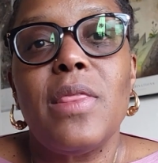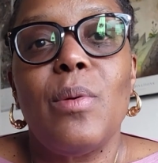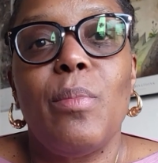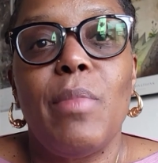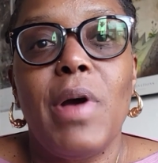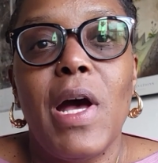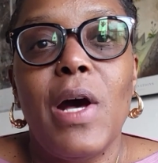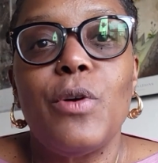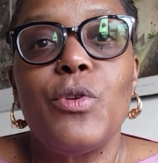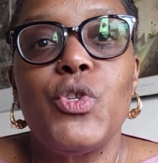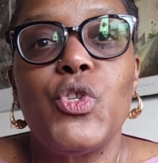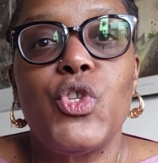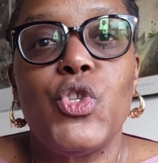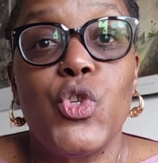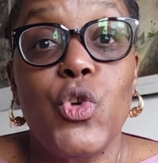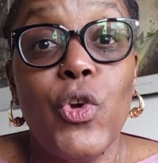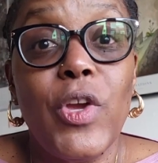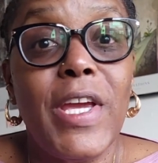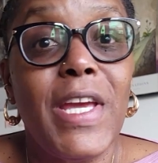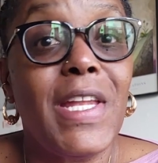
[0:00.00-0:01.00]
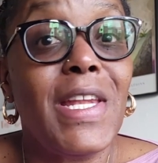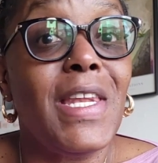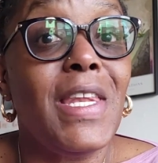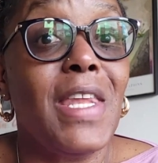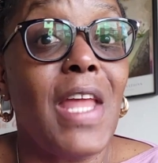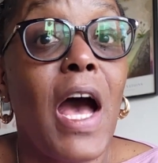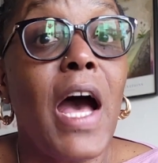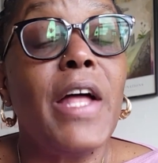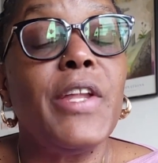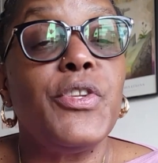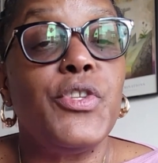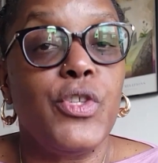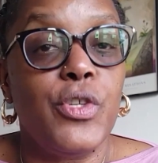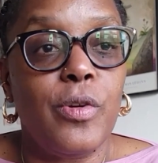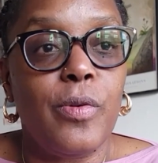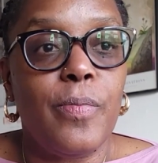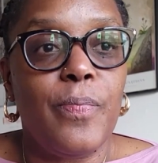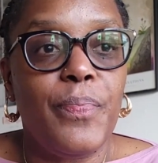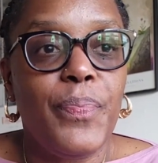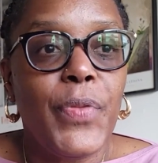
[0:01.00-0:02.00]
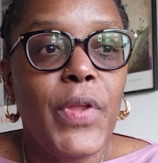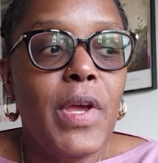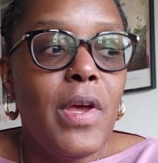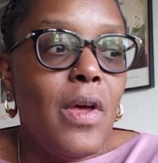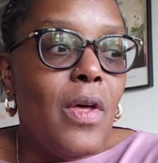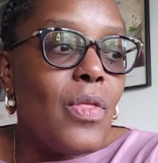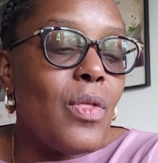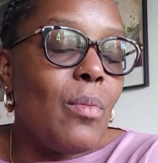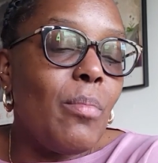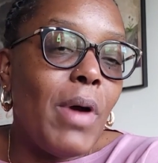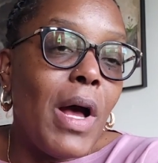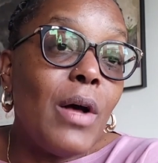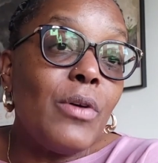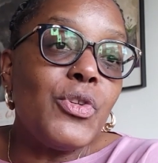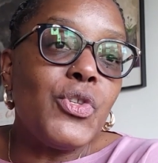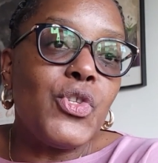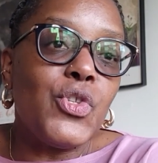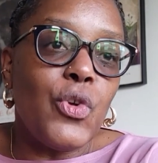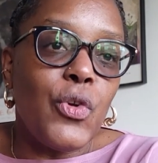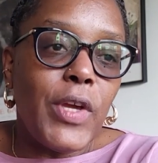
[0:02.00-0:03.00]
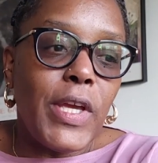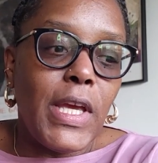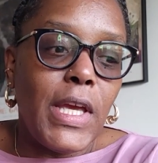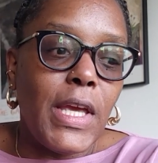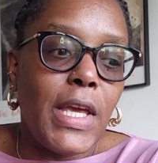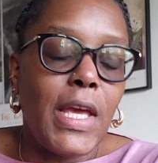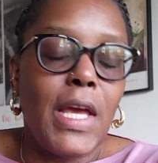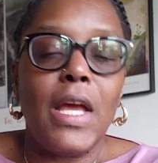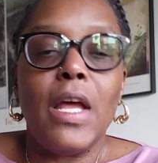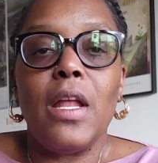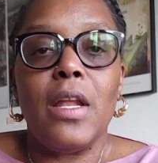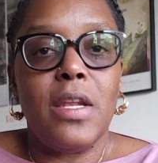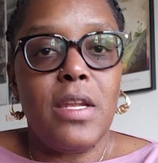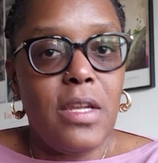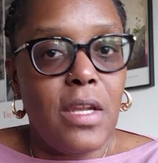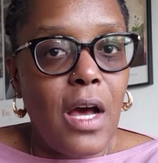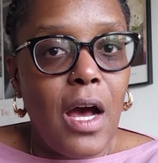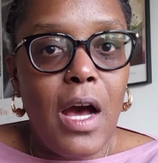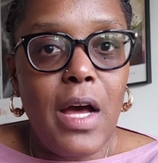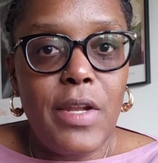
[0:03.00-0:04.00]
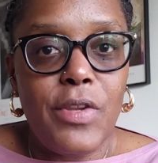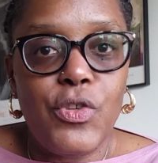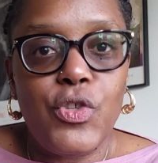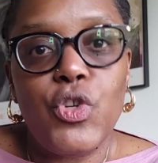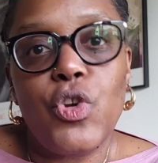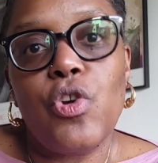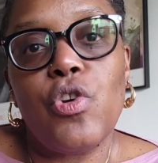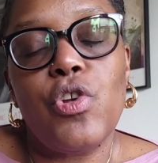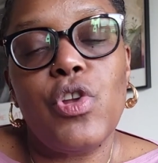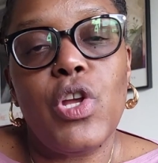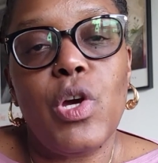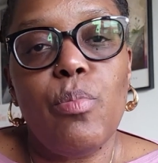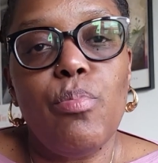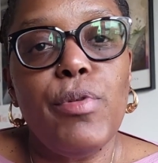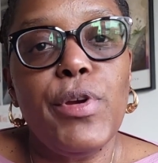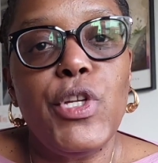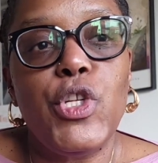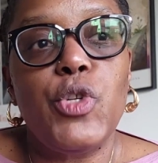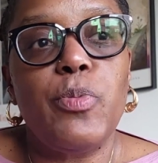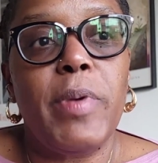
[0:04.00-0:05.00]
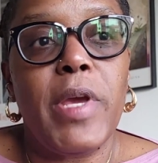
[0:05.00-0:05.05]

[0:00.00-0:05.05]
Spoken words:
the Miles circuit not do? The Miles circuit cannot turn a breech